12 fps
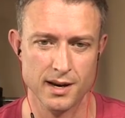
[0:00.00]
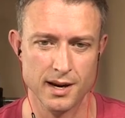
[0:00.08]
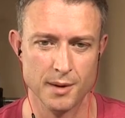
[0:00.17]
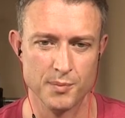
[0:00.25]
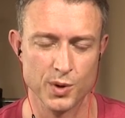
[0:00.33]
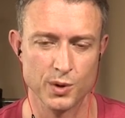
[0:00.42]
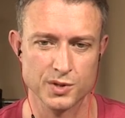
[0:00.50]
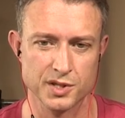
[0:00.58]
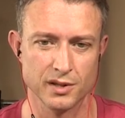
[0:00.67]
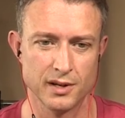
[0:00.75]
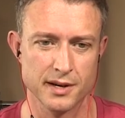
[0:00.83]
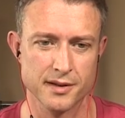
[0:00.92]
I approached
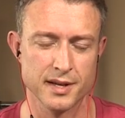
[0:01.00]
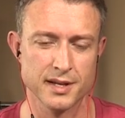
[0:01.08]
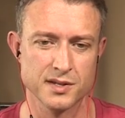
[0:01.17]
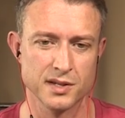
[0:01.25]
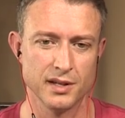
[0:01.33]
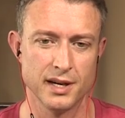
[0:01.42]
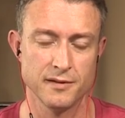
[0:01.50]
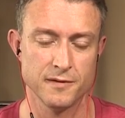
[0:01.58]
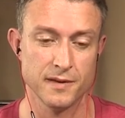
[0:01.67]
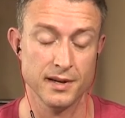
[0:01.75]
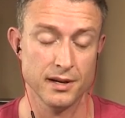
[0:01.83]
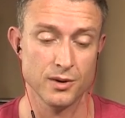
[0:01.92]
a lot of things in
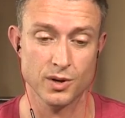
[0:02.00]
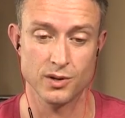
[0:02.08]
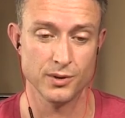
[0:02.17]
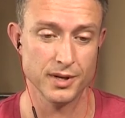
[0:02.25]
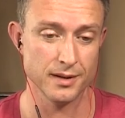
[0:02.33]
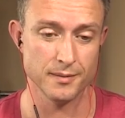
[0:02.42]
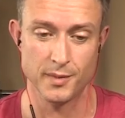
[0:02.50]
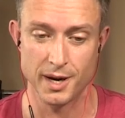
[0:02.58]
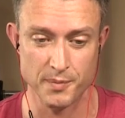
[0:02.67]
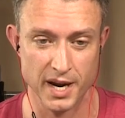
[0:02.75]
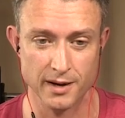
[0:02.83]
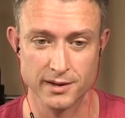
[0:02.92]
life, you know, including my
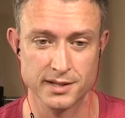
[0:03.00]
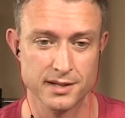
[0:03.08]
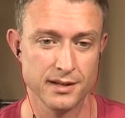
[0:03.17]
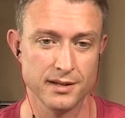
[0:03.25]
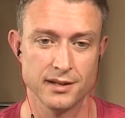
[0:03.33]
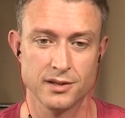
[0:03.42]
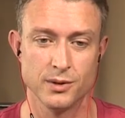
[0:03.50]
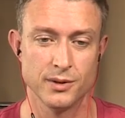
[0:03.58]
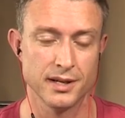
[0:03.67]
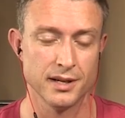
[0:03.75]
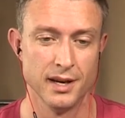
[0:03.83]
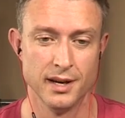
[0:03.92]
parenting,
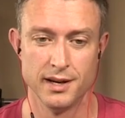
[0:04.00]
including